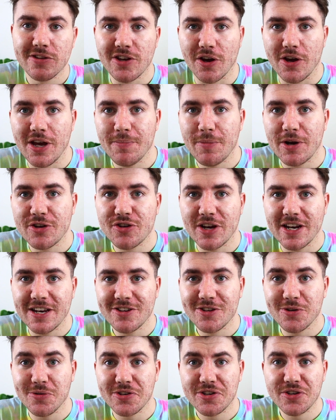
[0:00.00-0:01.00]
So in my Training
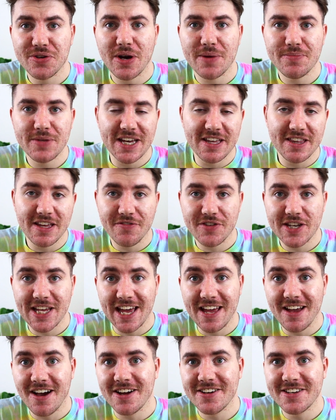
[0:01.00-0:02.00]
212 update the other
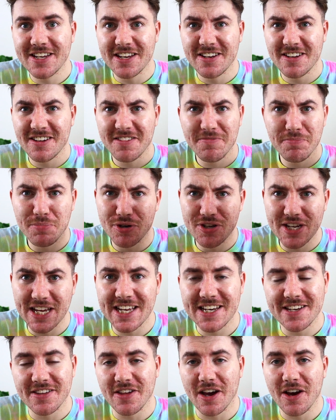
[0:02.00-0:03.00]
day, I did
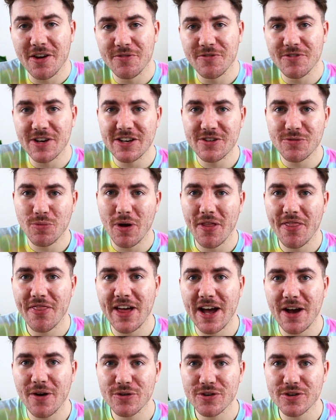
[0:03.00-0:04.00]
predict that I'd reach
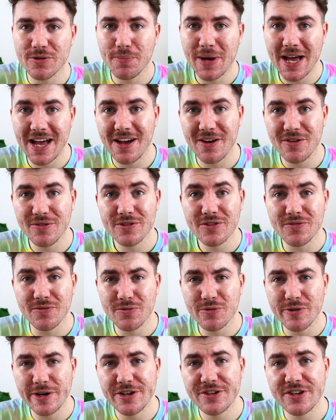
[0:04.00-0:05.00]
£1,000 from
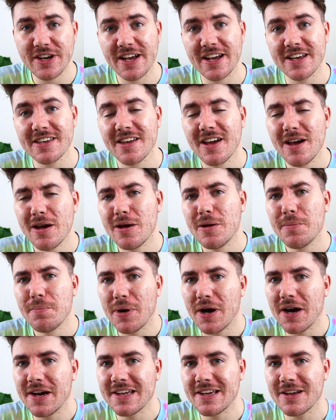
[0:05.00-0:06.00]
free shares,
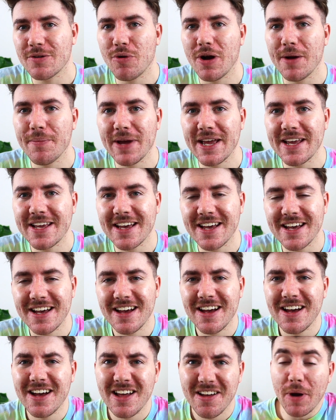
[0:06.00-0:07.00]
but I didn't quite make it.
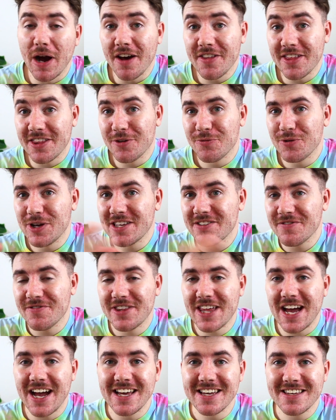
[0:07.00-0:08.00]
But I think the reason for
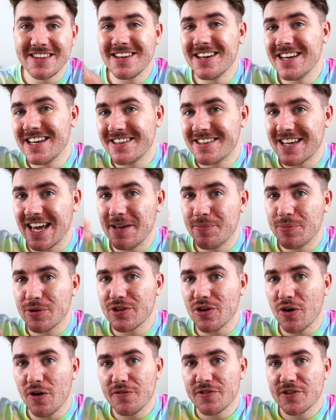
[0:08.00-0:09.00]
that is that it
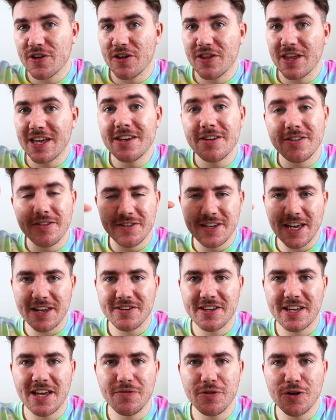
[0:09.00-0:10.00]
tapers off, so they
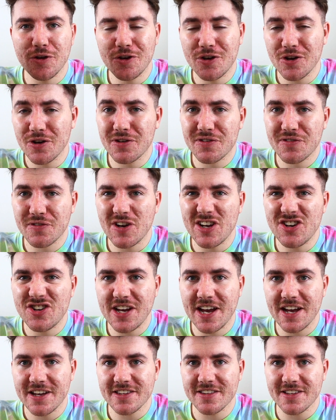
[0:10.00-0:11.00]
tend to give you good free
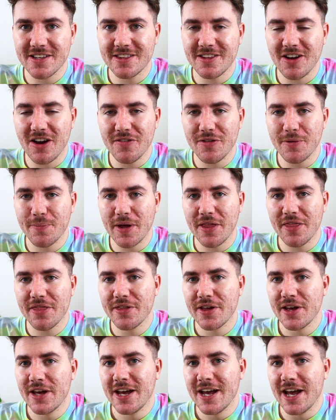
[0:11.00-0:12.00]
shares at the start of the
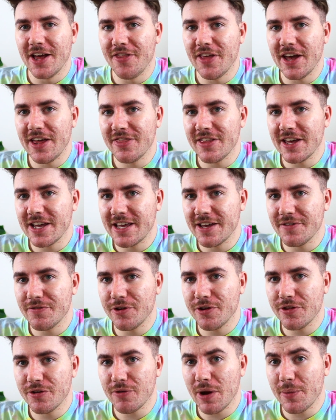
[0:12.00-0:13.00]
month, and then they give
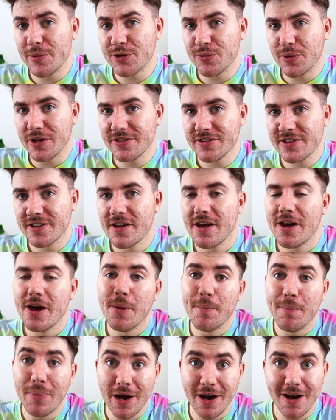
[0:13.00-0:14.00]
you the rubbish ones.
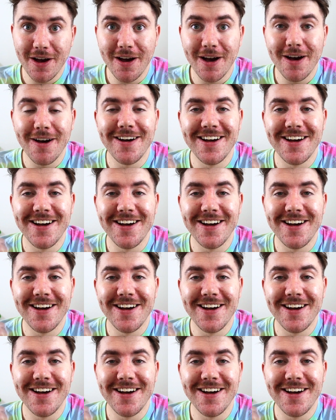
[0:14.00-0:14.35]
But